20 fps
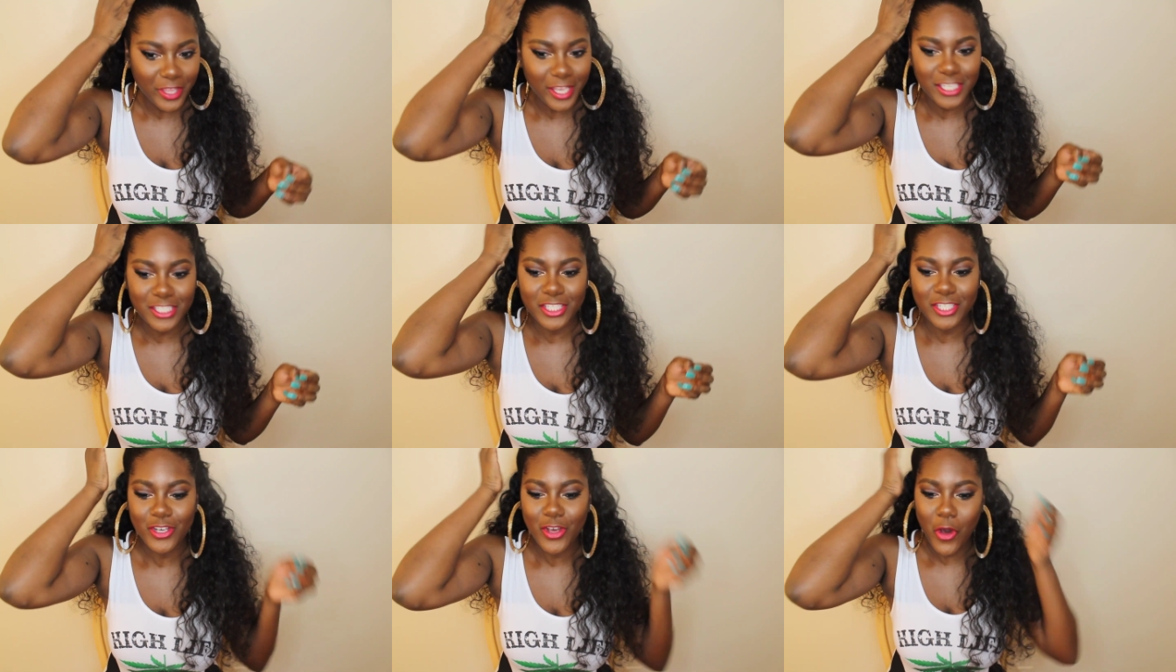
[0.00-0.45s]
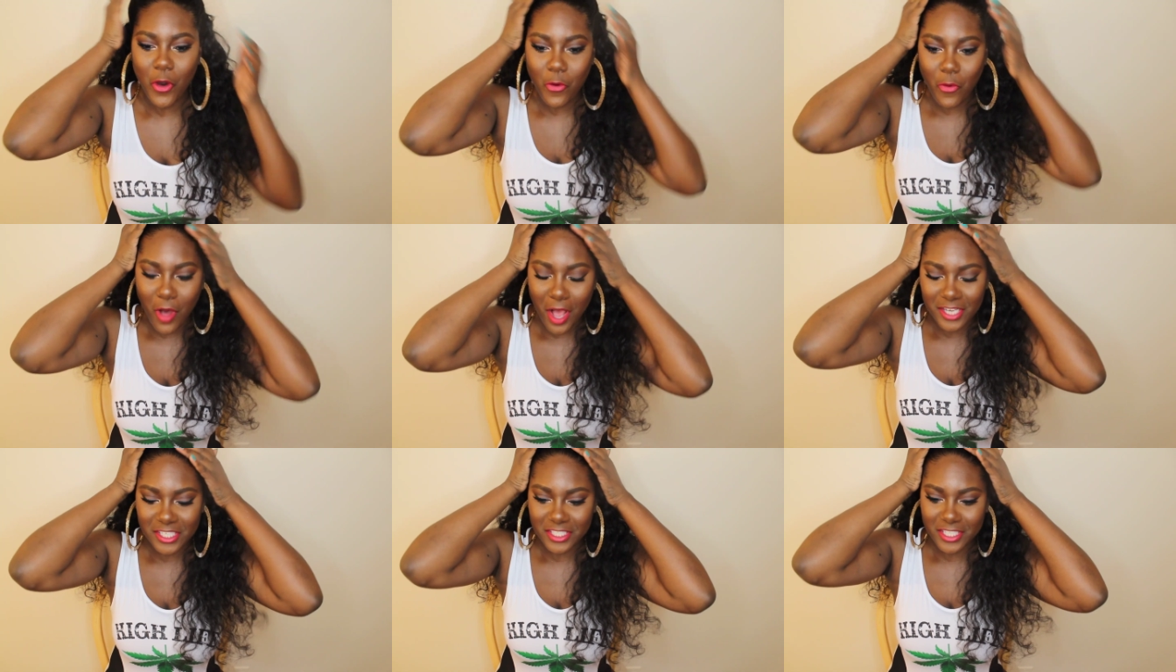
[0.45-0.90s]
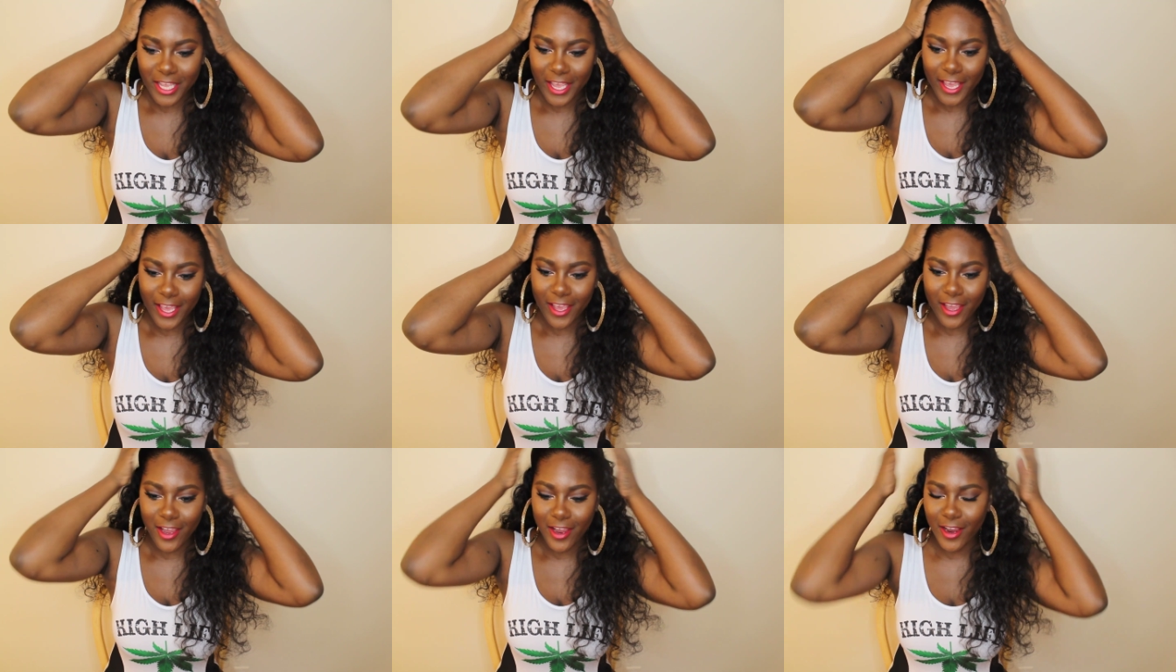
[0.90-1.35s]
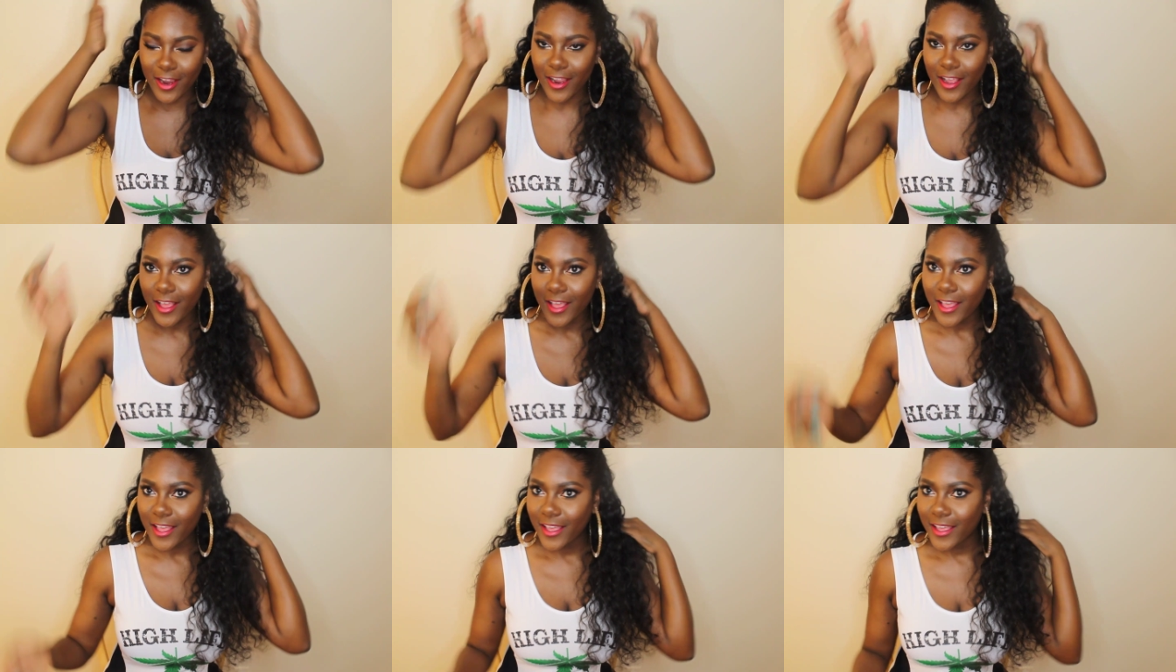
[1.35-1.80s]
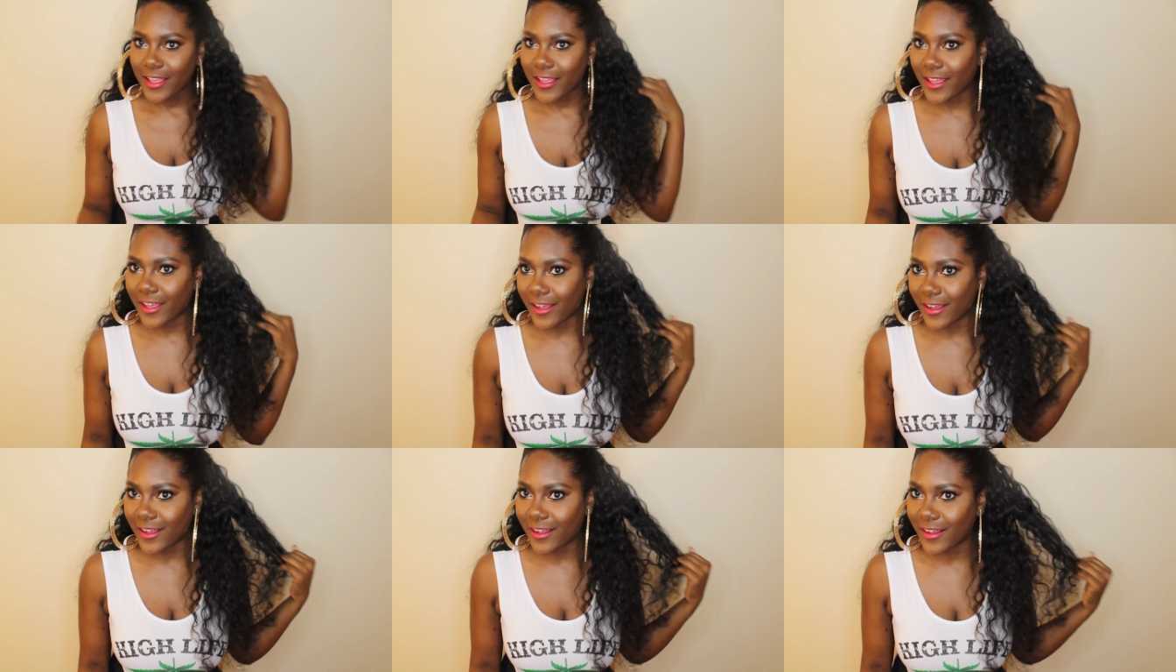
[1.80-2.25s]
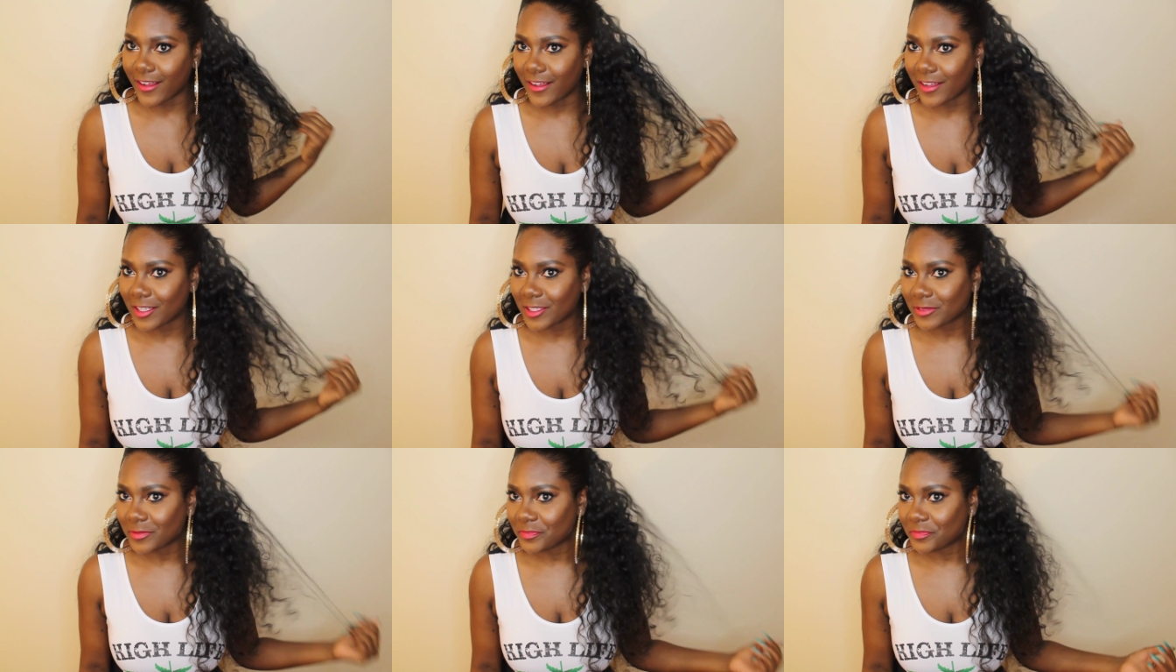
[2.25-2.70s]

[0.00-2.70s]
that she co-washed the hair oh